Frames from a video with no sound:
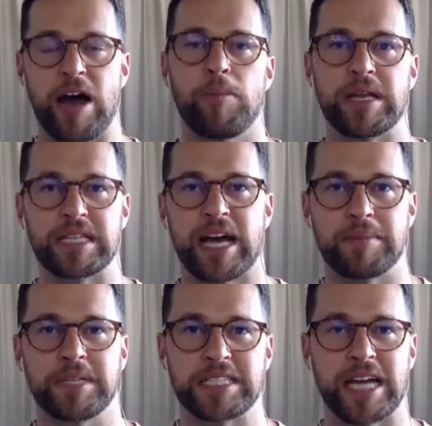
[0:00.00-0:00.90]
By the time
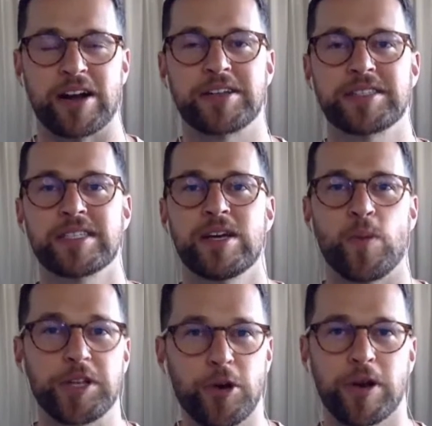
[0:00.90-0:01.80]
this airs,
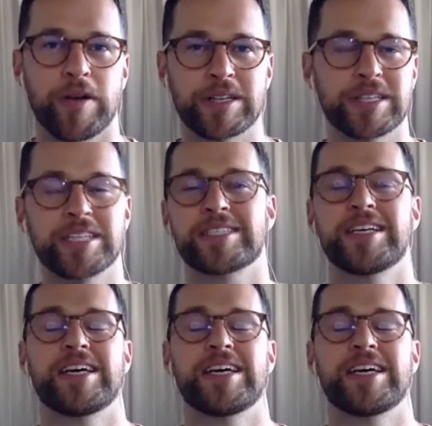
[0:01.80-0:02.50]
when you're hearing this,